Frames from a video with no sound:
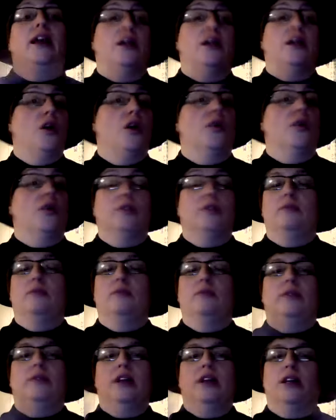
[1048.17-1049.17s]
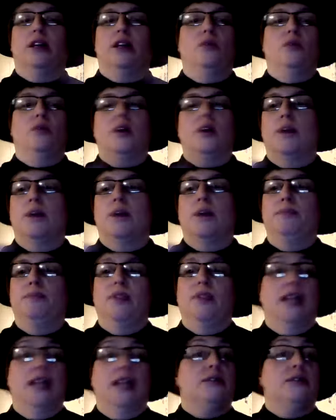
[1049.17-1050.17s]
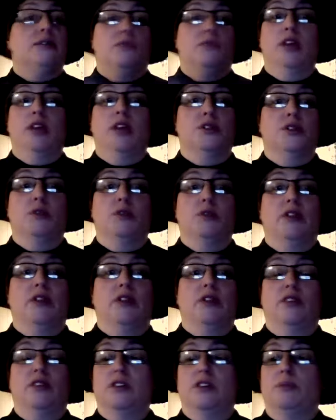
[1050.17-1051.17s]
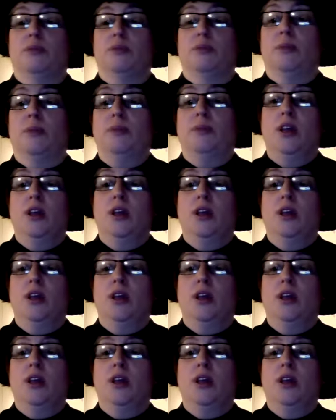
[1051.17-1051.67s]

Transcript: along with healing and whatnot. That earns money for the temple.